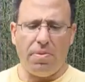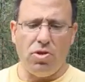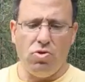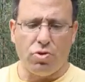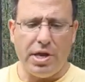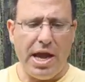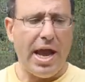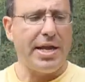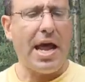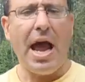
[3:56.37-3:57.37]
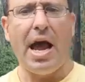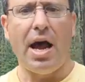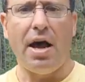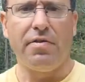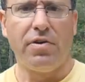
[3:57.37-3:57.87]
you can
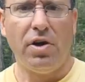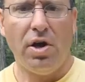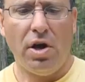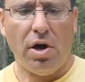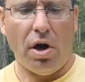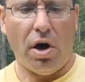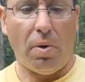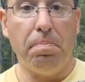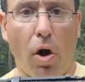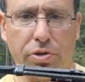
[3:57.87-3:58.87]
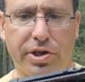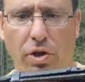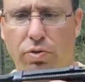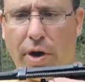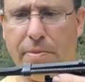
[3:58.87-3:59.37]
have bolt
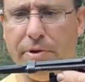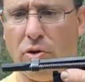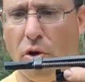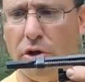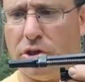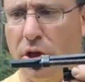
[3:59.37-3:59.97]
tilt, right? Because